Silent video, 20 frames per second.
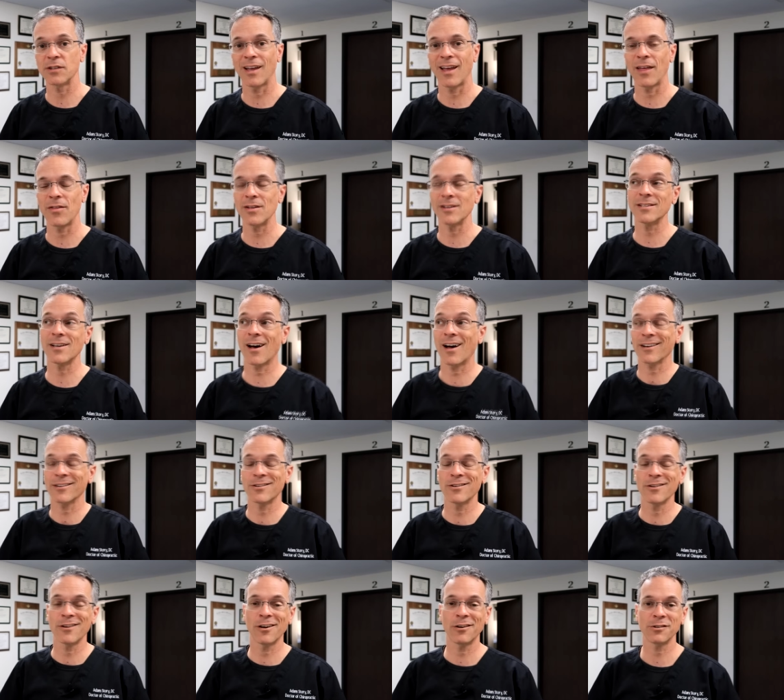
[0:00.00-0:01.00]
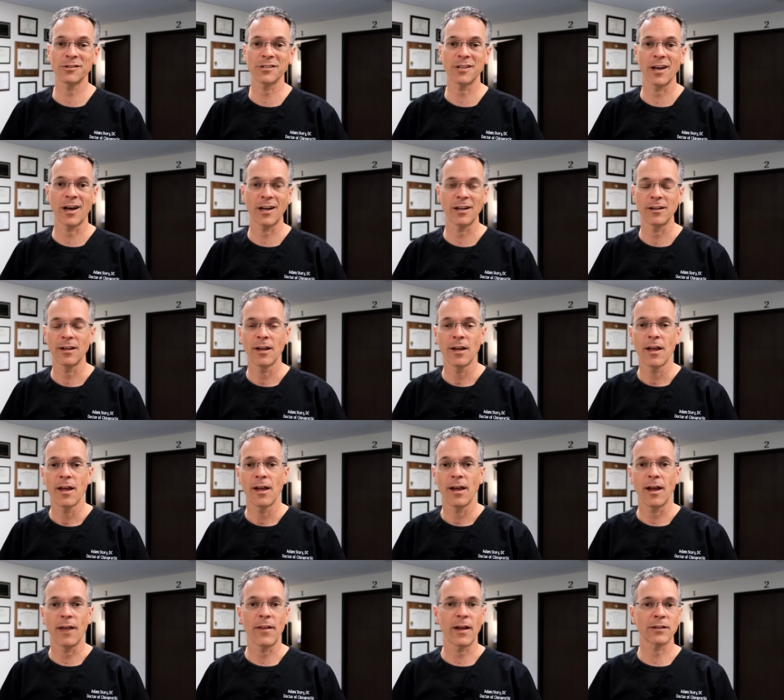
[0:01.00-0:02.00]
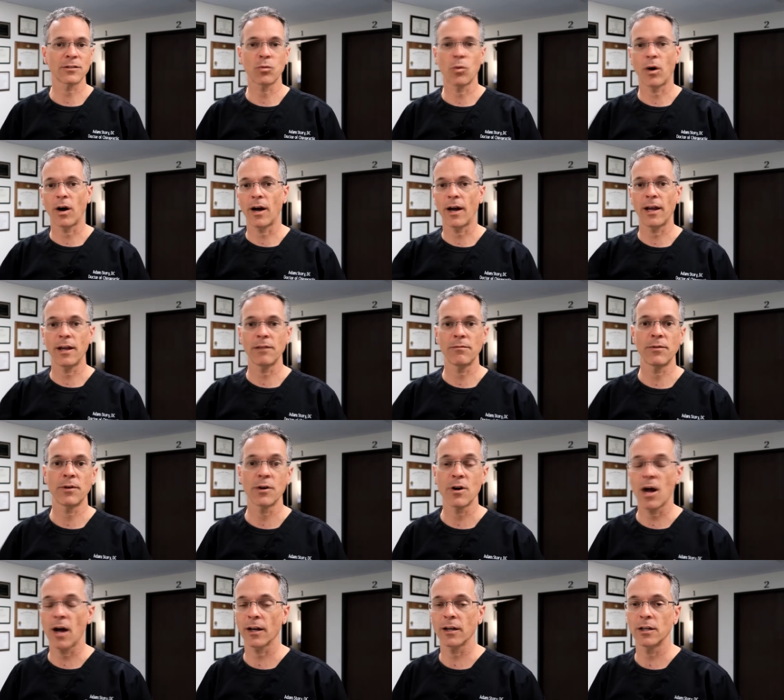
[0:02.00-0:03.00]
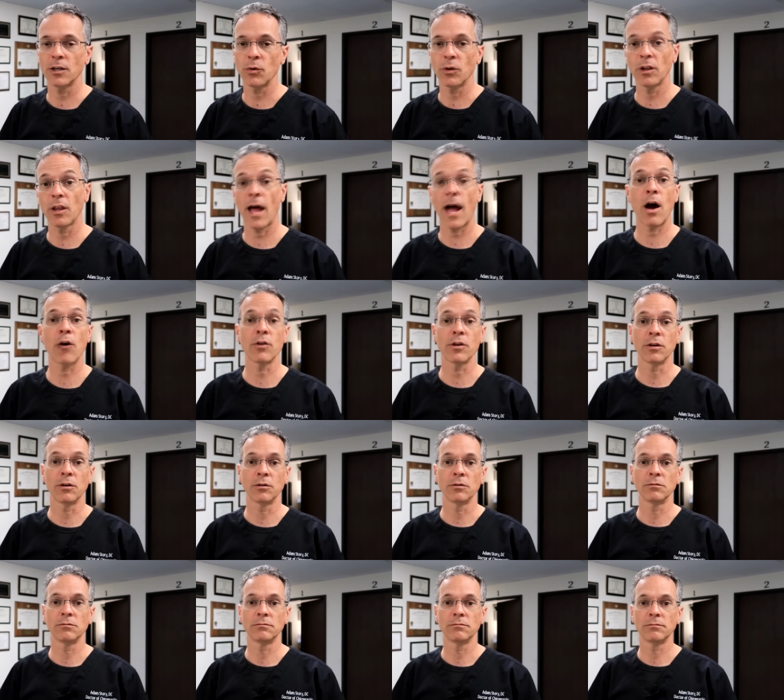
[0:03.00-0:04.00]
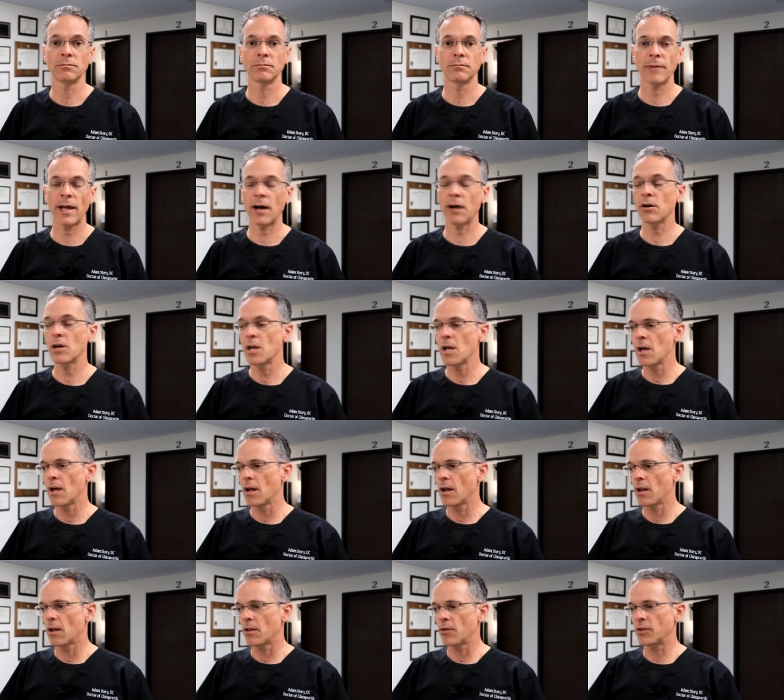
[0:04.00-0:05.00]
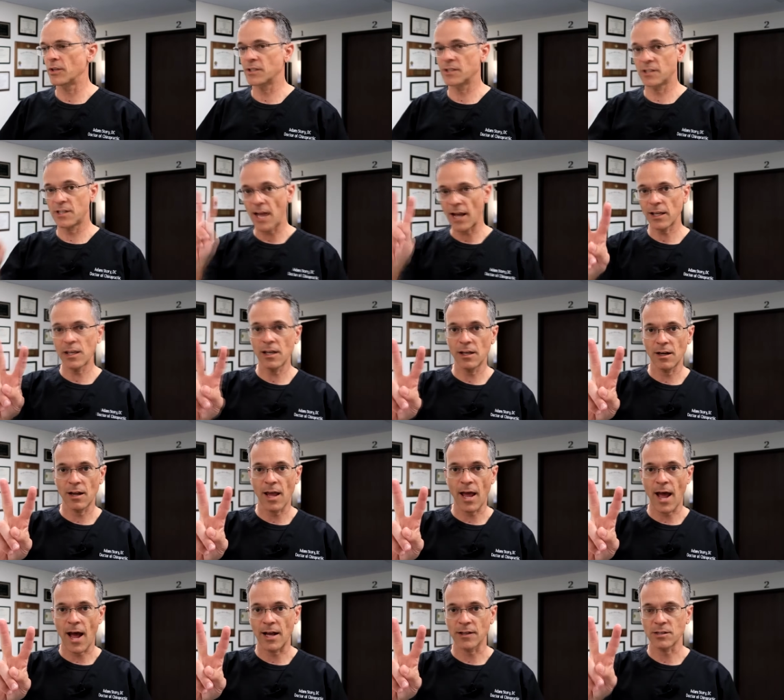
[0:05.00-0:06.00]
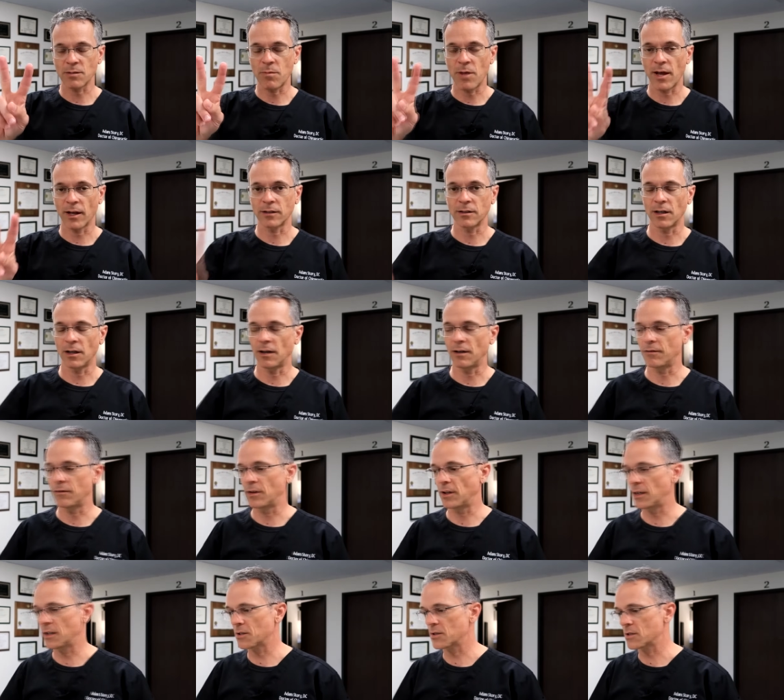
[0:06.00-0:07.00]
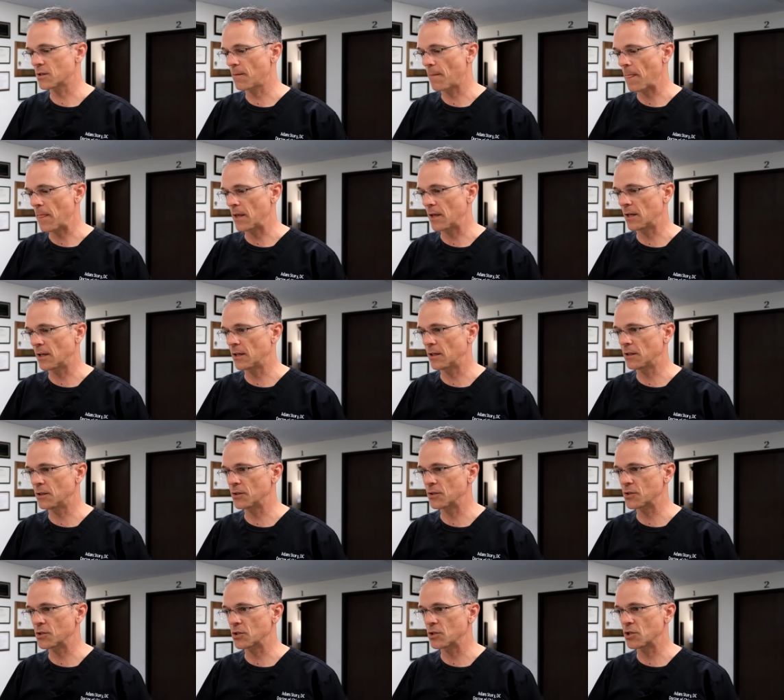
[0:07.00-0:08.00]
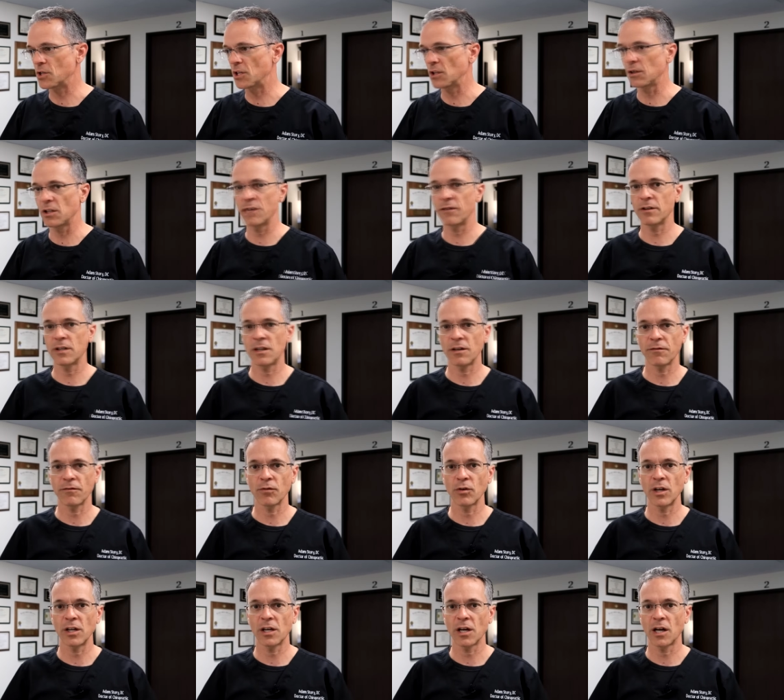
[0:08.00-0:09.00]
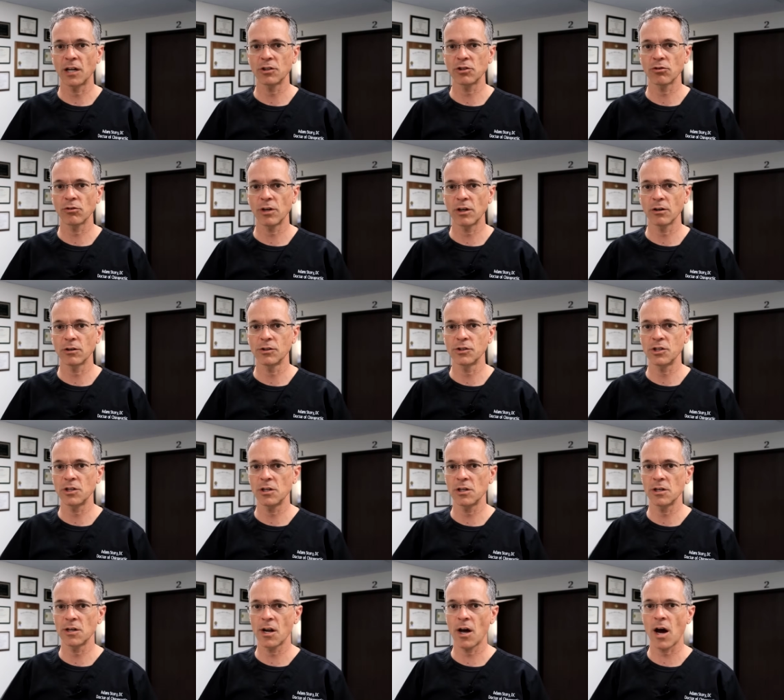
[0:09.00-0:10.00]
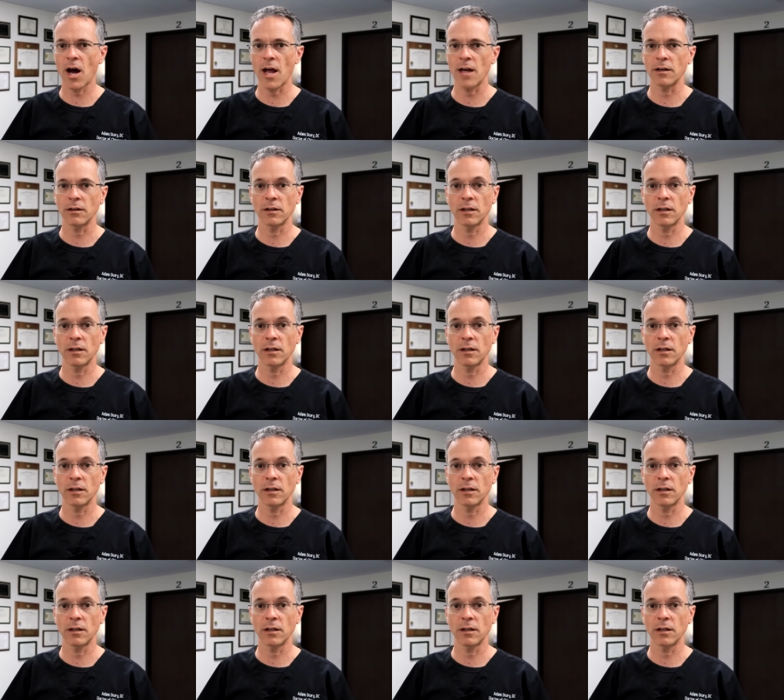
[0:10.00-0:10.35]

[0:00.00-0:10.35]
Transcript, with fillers: And the doctor knows that. And that's why they're not going to allow you. Now, the second aspect of this is, do you live in a free country or do you not?